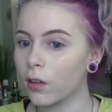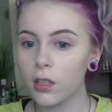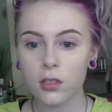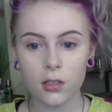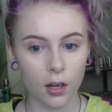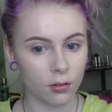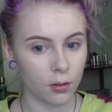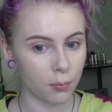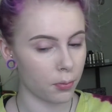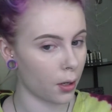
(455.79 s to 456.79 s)
this out
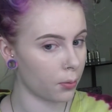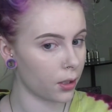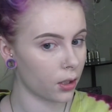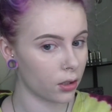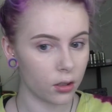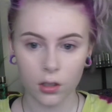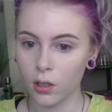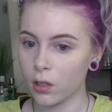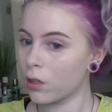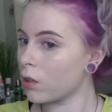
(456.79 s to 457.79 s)
in public
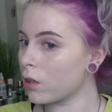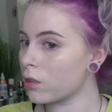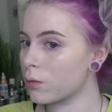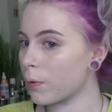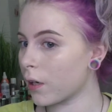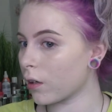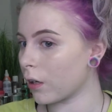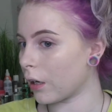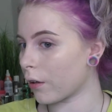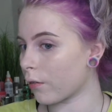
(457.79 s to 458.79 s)
depending on
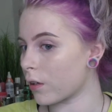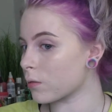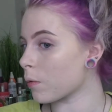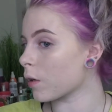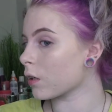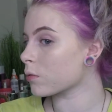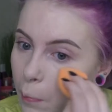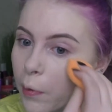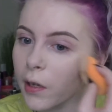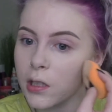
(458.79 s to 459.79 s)
how the rest of my makeup's,
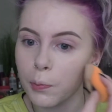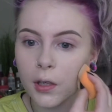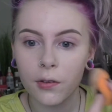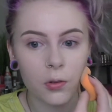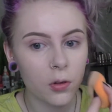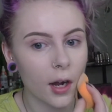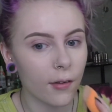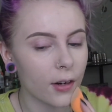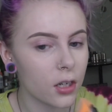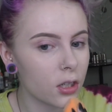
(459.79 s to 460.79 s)
but it's pretty full
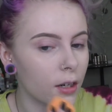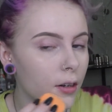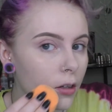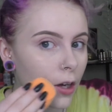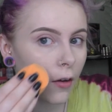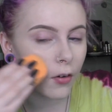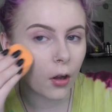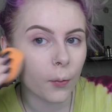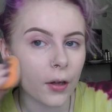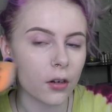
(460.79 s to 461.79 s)
coverage. I didn't cover
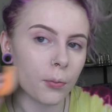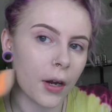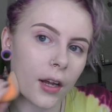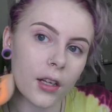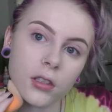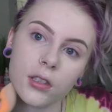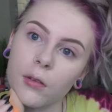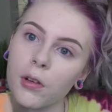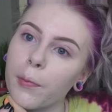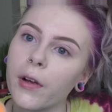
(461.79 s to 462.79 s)
all the way under my eyes because
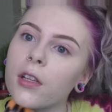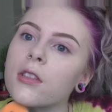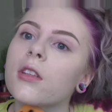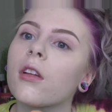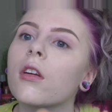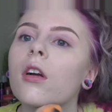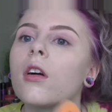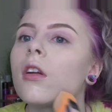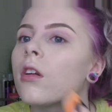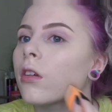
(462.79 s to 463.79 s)
I'm going to put concealer
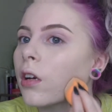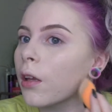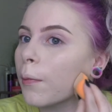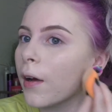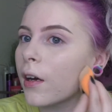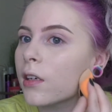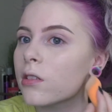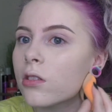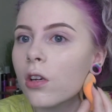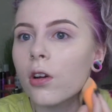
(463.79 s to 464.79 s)
on underneath my
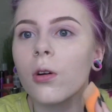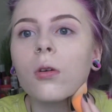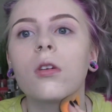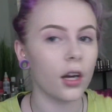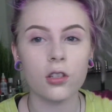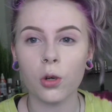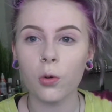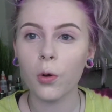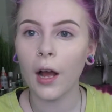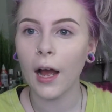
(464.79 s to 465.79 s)
eyes too. I don't
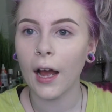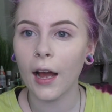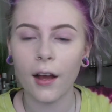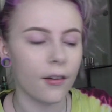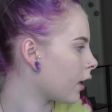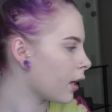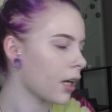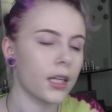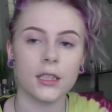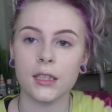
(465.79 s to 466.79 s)
have a
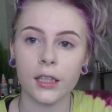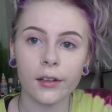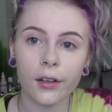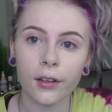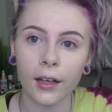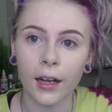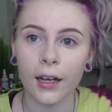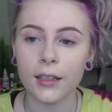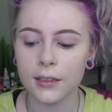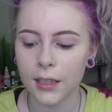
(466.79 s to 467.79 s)
concealer that
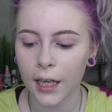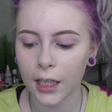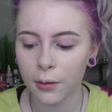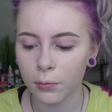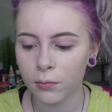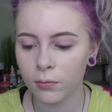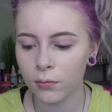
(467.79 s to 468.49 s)
has came